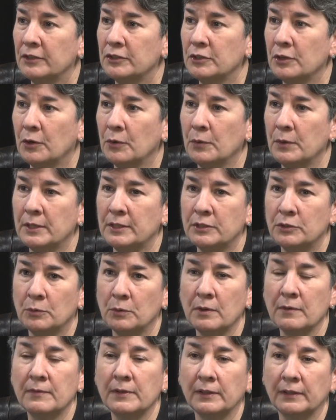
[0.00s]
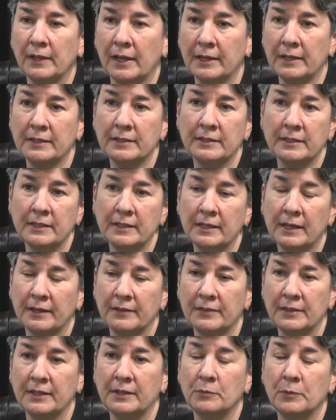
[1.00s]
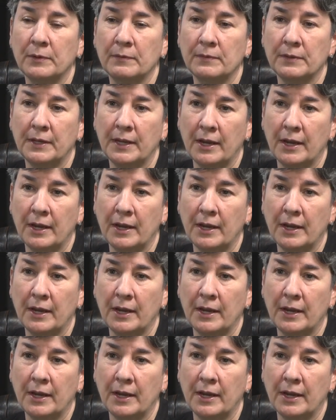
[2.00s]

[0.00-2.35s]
So it's sort of a legacy. I think we've yeah.